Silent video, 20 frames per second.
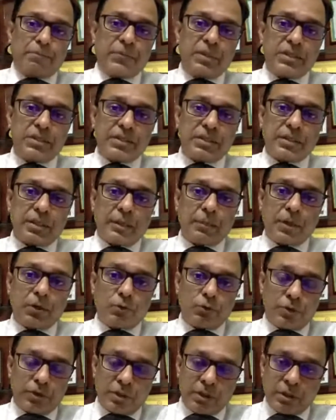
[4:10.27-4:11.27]
This
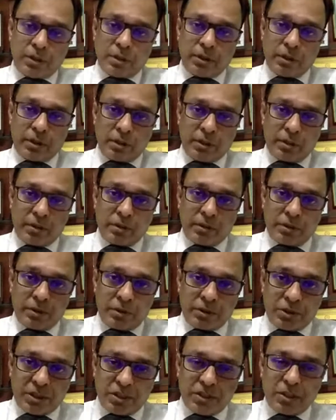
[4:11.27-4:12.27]
about
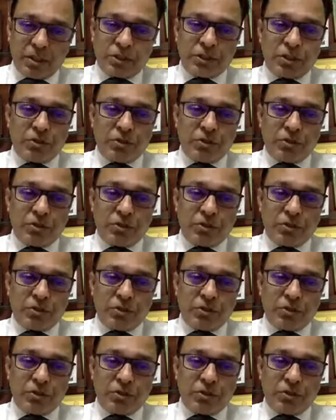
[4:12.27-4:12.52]
just a